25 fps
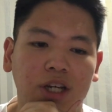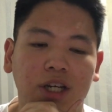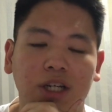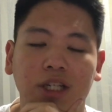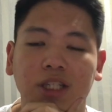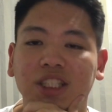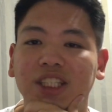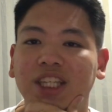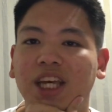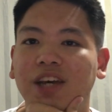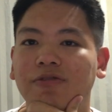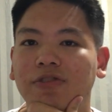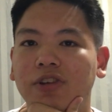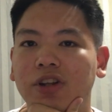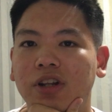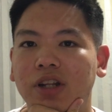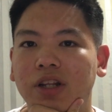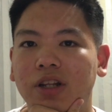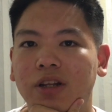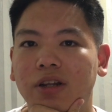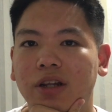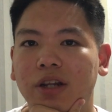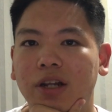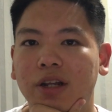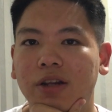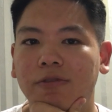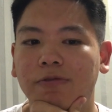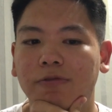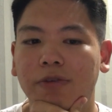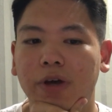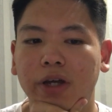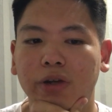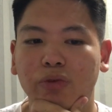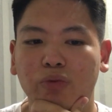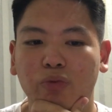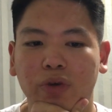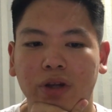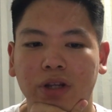7
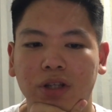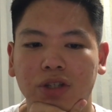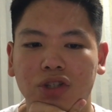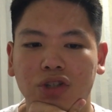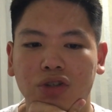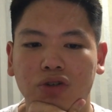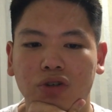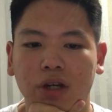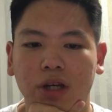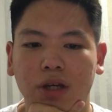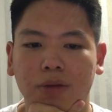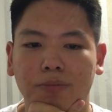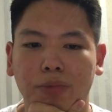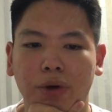fight winning streak,